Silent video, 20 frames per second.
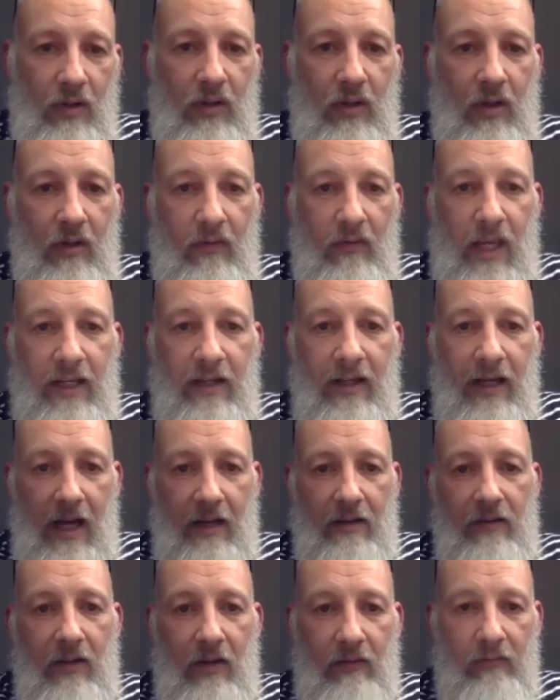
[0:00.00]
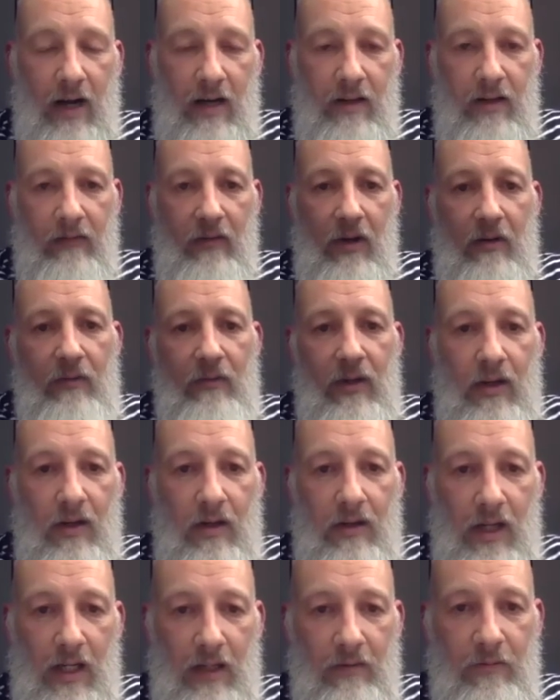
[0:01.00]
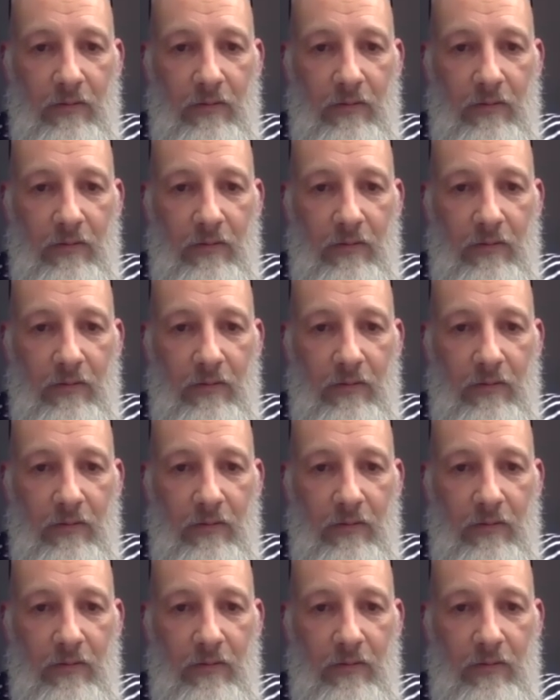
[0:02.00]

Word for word: that they can direct their own learning.